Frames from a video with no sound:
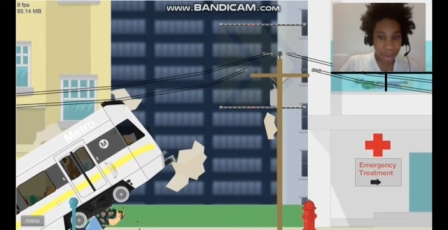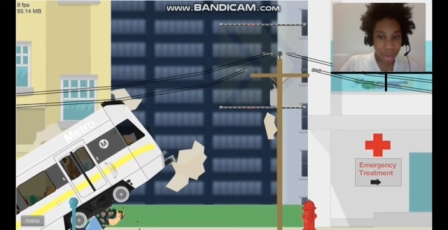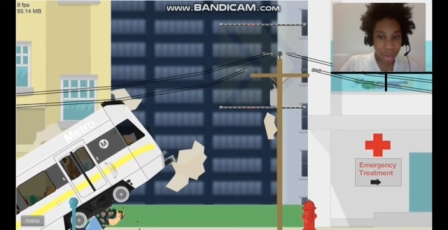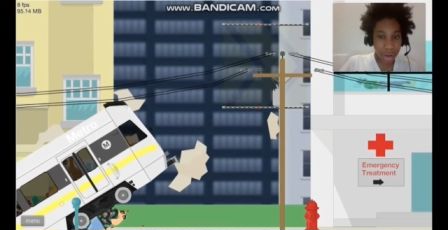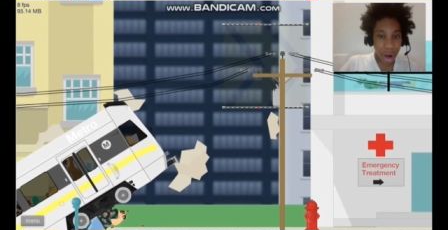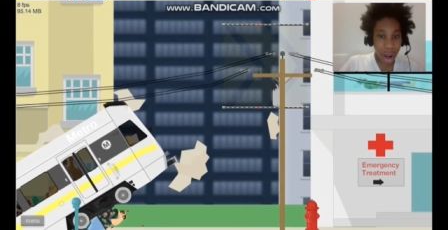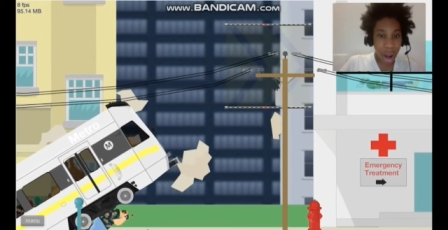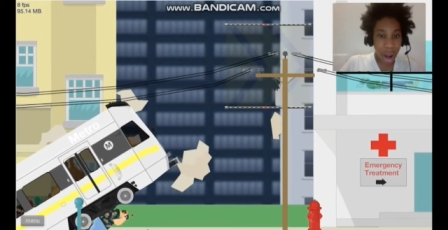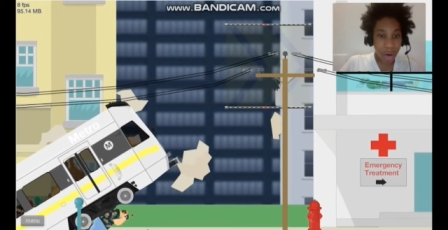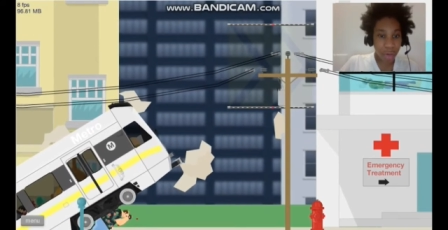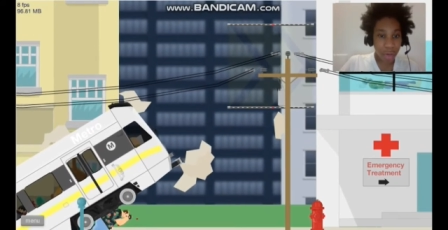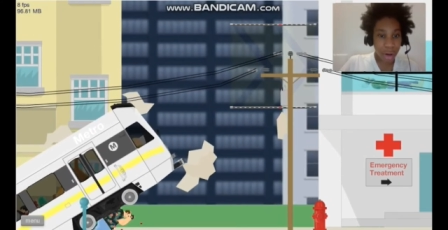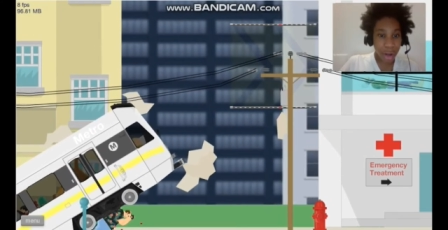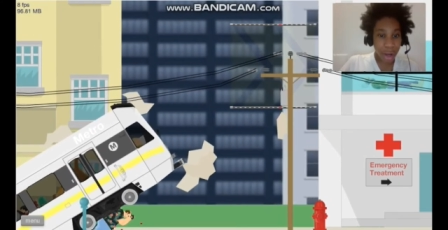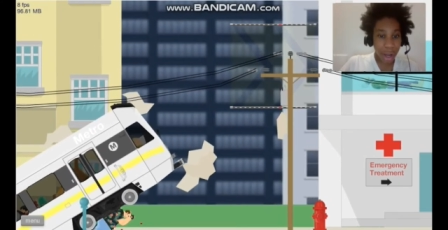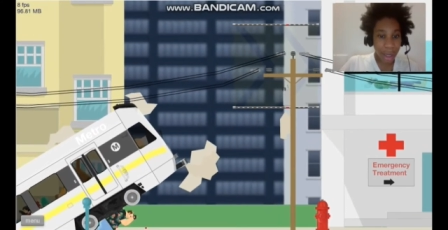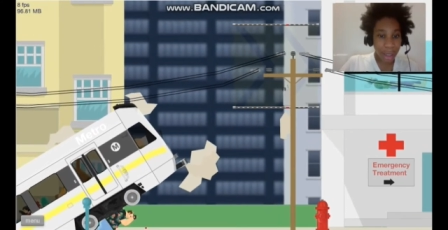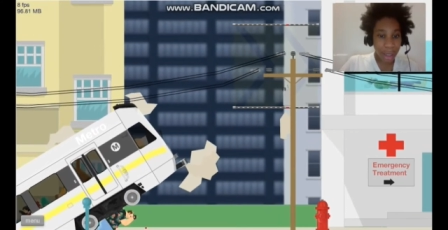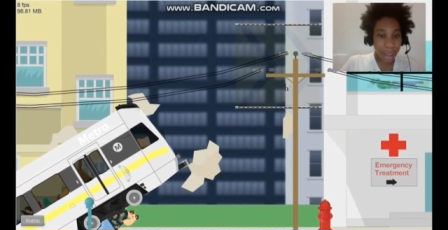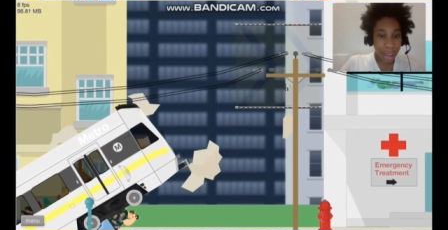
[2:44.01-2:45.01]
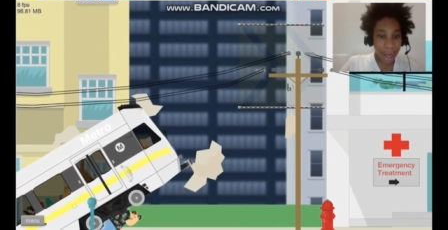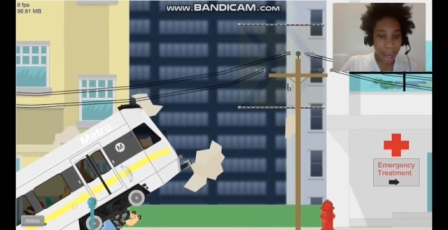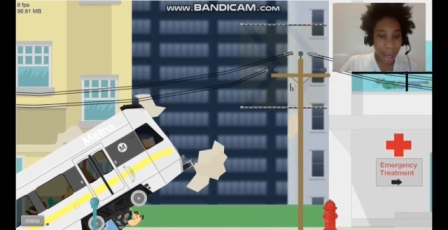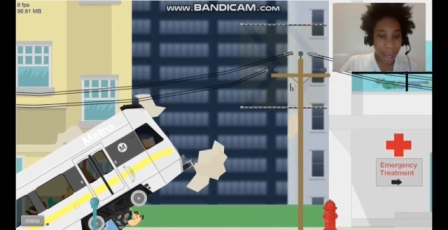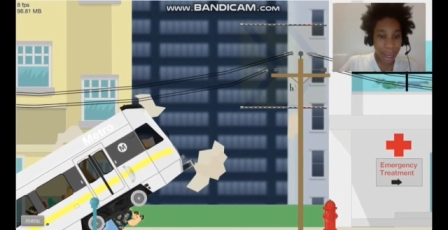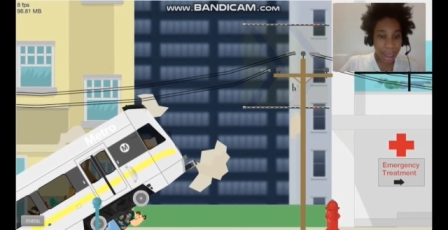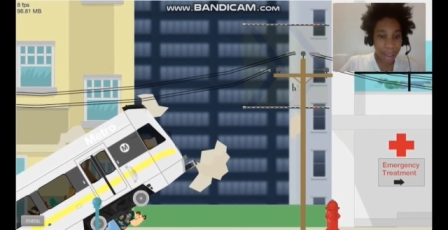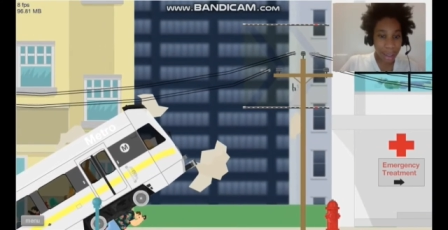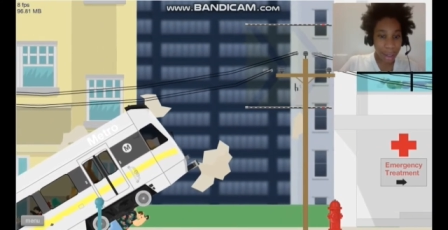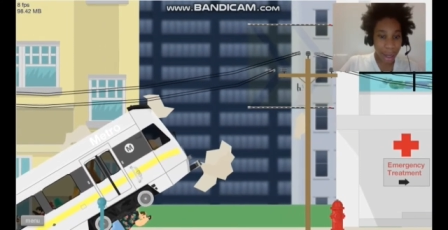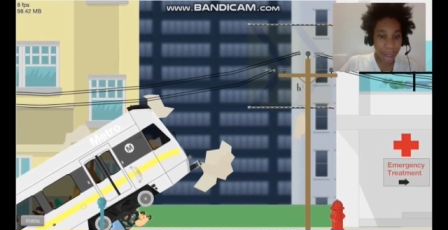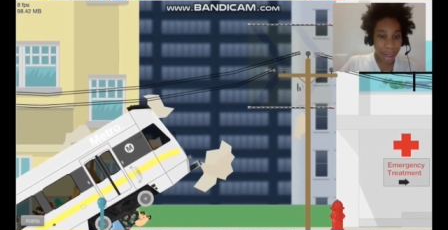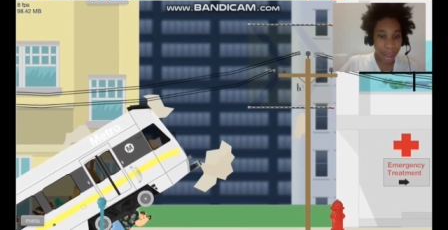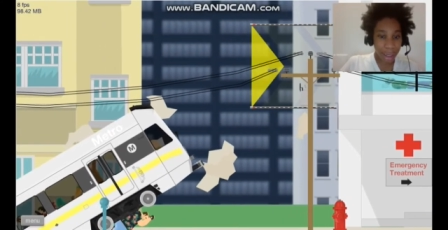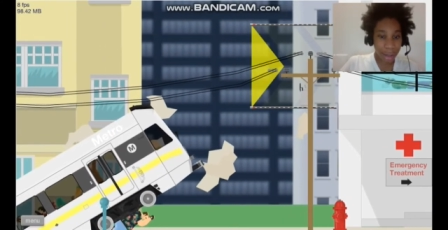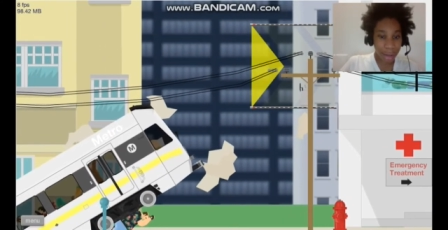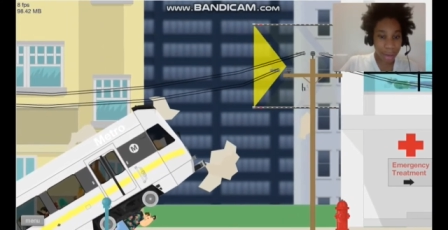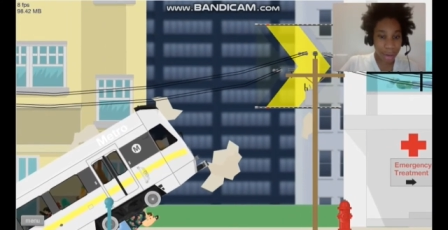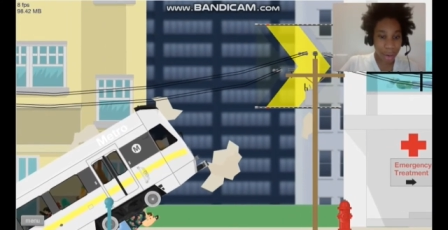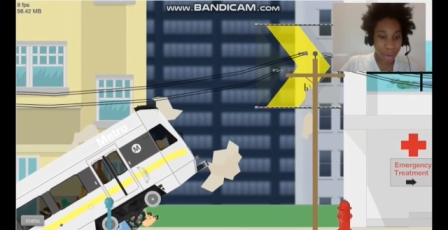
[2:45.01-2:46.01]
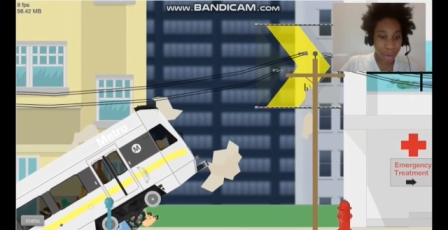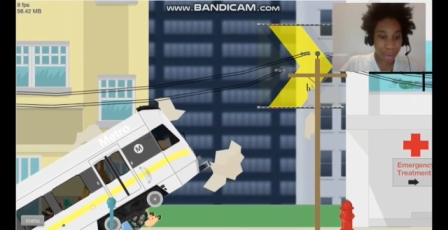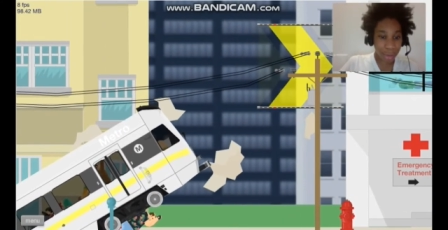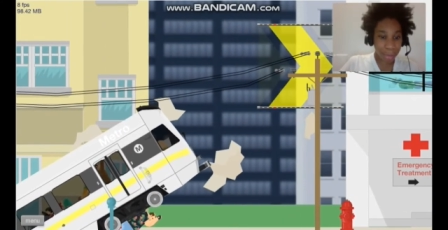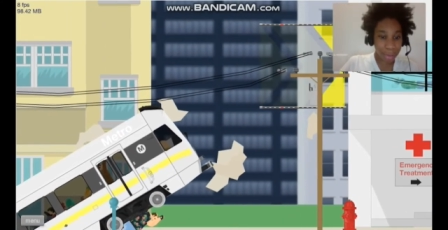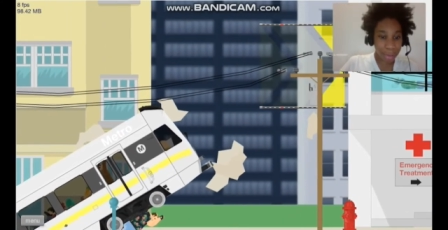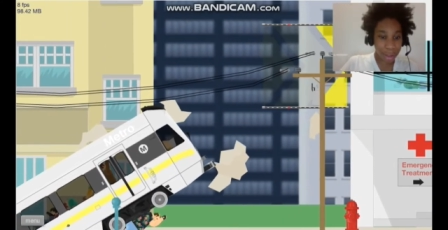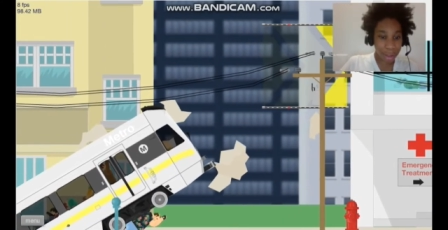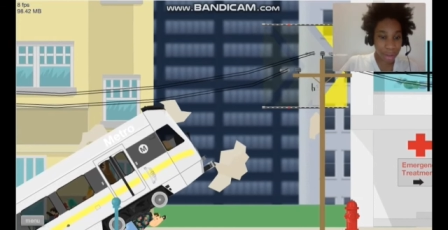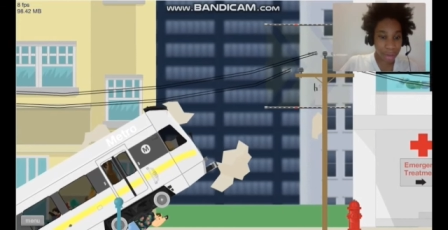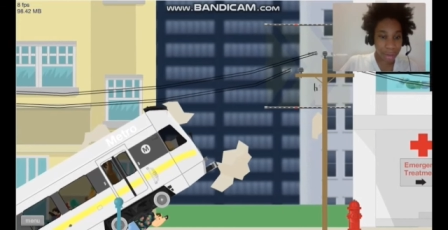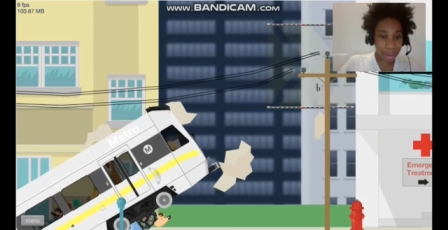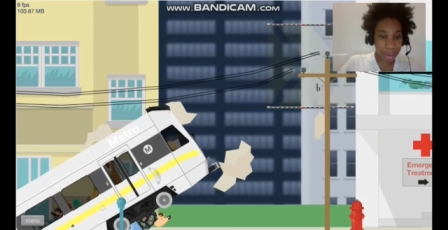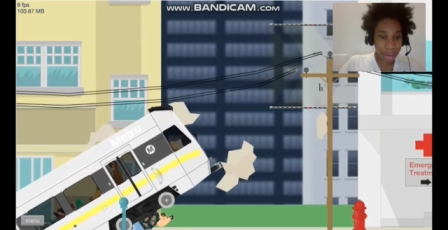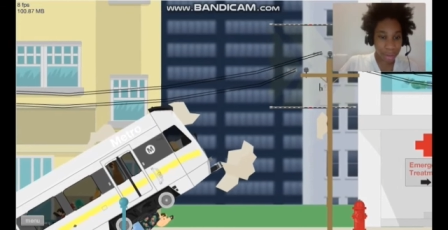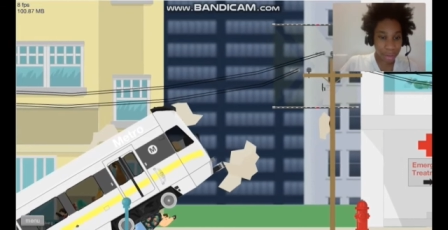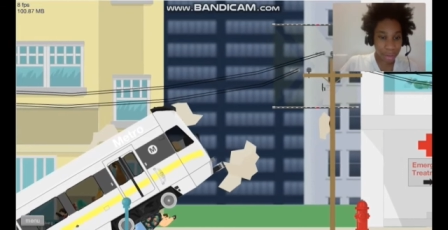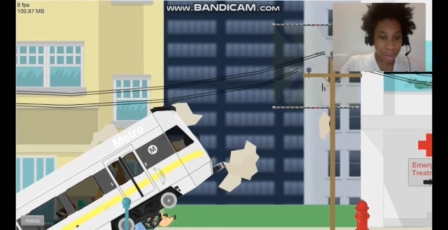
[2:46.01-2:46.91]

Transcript: No! I had to I gotta go up there.